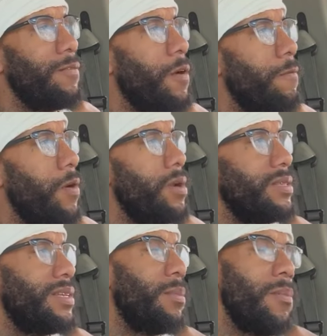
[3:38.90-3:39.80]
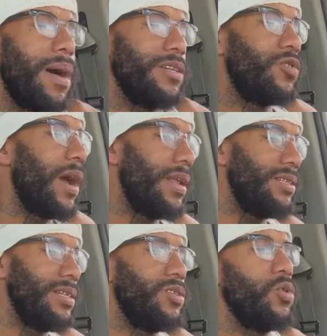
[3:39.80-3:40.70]
have converted some of my
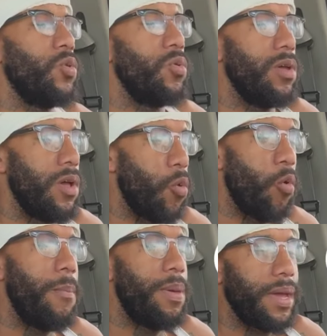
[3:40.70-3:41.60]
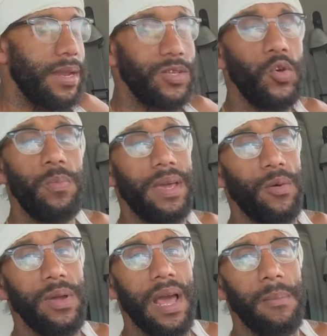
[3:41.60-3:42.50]
strategy to one picking and two
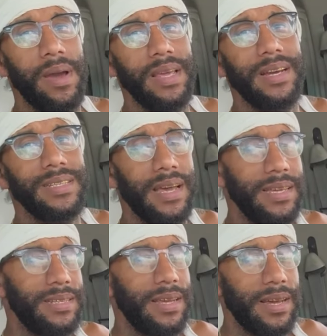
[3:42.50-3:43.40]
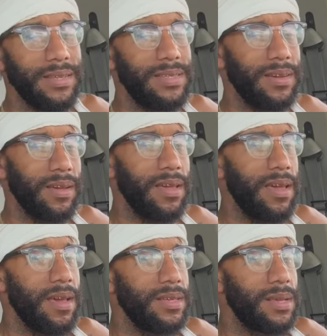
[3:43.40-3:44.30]
picking with that money because I easily could have took
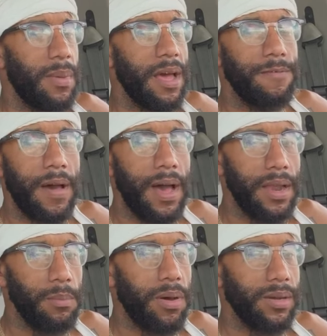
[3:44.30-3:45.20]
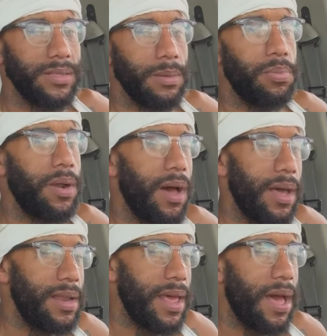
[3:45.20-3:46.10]
some of that 500 bucks and put a
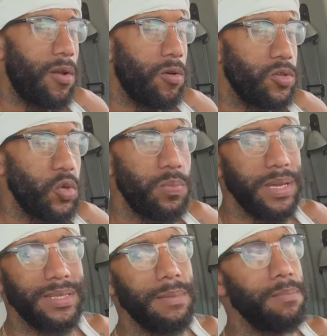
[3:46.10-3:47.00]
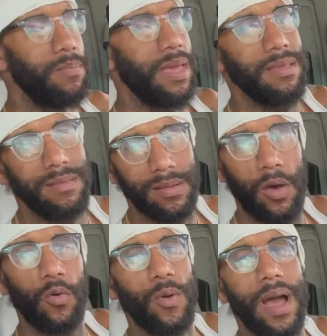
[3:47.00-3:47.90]
100 down on two picks and, and
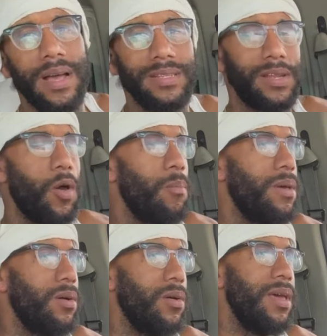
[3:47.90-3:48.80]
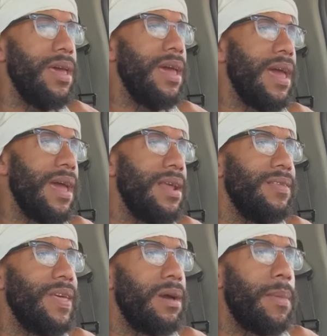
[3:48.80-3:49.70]
slow grind, slow build. And
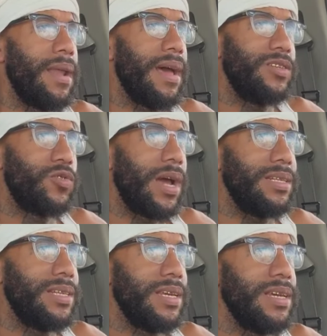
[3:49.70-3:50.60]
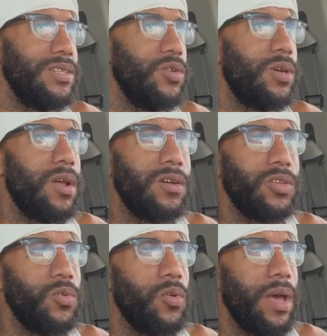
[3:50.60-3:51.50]
the thing about that strategy is you can
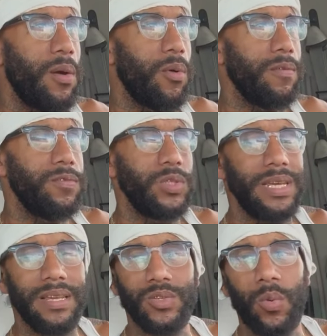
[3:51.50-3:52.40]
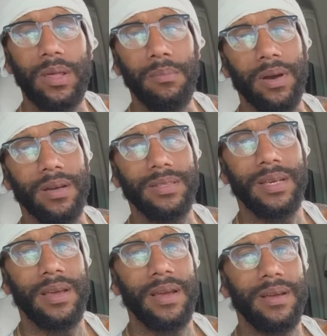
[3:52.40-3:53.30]
also do that with 10, 20 bucks
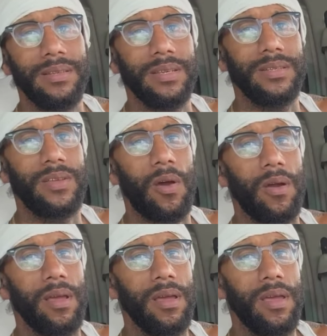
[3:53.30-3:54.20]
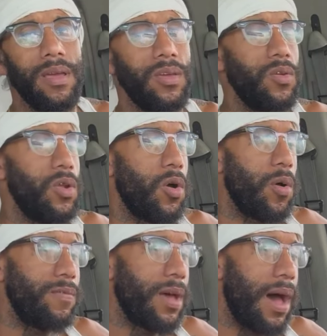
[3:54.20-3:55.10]
to start. You
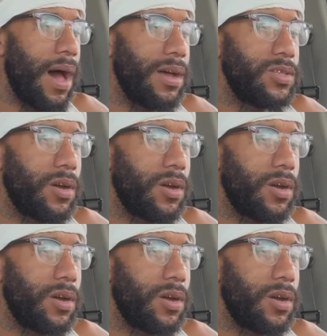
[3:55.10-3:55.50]
know, if the odds